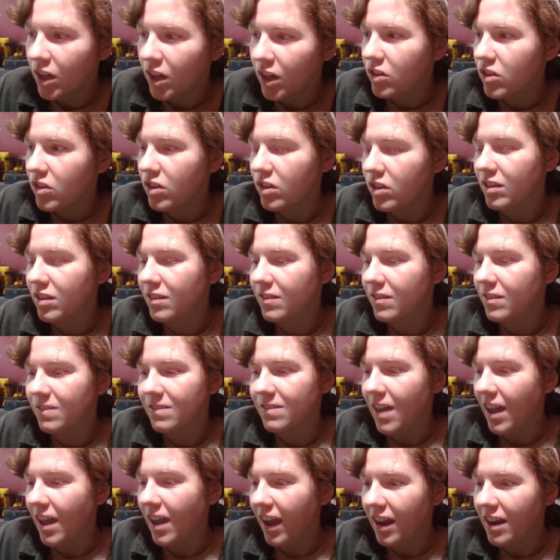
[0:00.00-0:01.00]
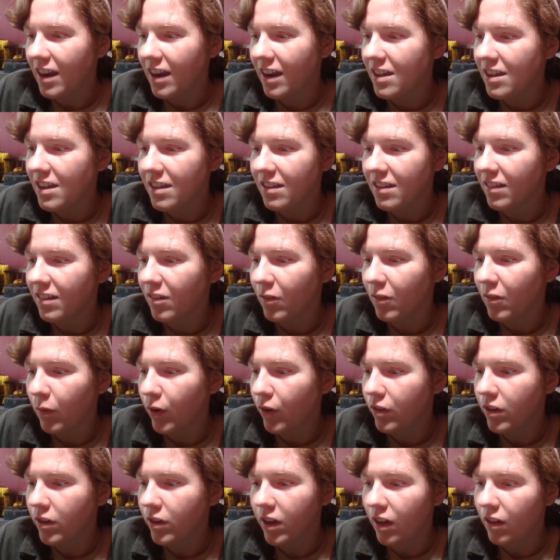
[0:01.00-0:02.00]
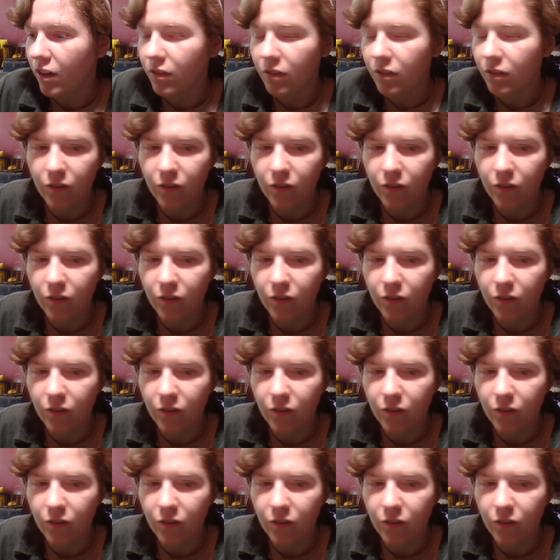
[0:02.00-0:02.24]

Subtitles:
just handing weird gifts